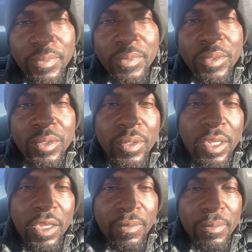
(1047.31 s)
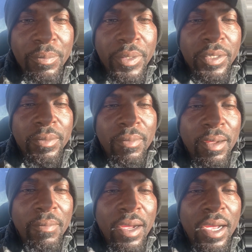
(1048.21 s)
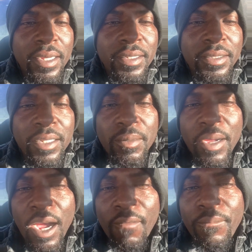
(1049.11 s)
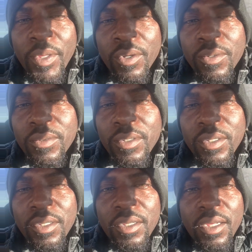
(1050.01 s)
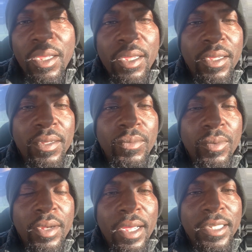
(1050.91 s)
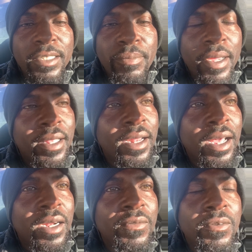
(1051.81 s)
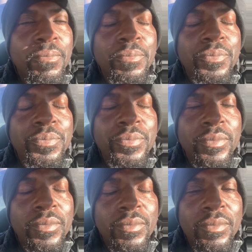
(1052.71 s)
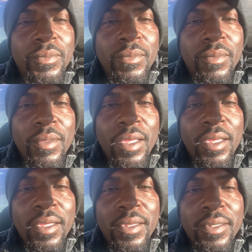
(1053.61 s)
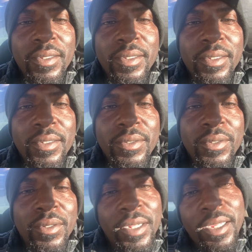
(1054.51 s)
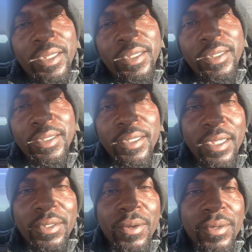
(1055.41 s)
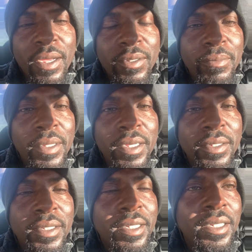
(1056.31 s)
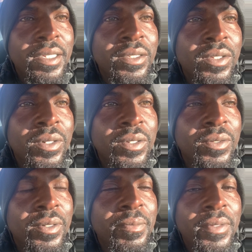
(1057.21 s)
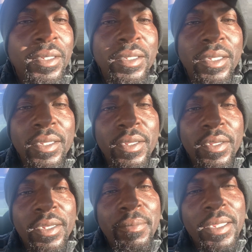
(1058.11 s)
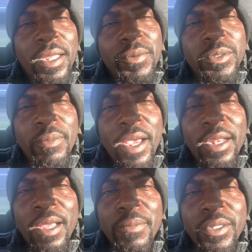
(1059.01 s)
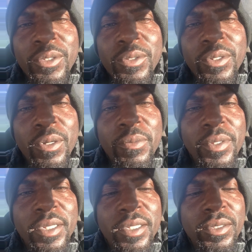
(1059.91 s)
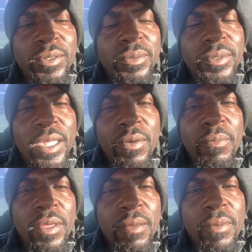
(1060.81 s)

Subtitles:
you know, and give them a piece of my mind and tell them how I felt and what I expected out of them. And, you know, they turned out to be good kids, though. You know what I mean? I mean, they was mad at me, too, though, because, you know what I'm saying, when me